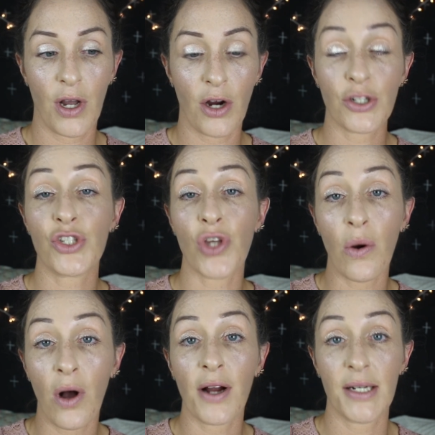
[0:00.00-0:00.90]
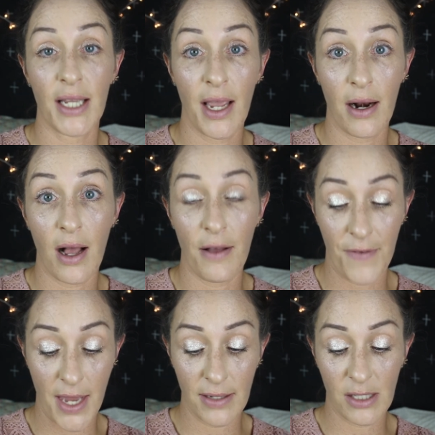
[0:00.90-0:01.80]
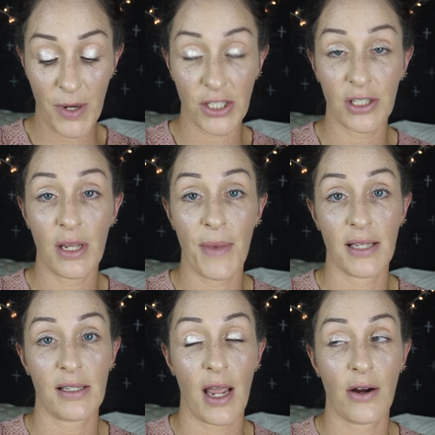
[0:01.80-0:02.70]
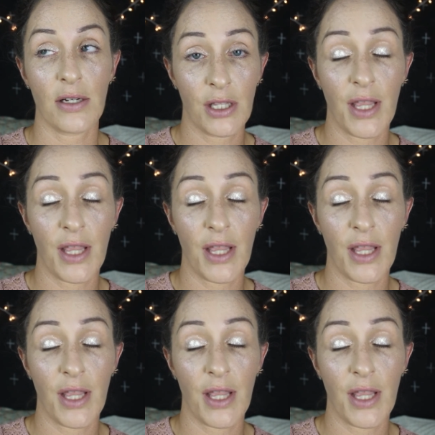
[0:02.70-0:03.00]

are so hard to get off, and especially mascaras.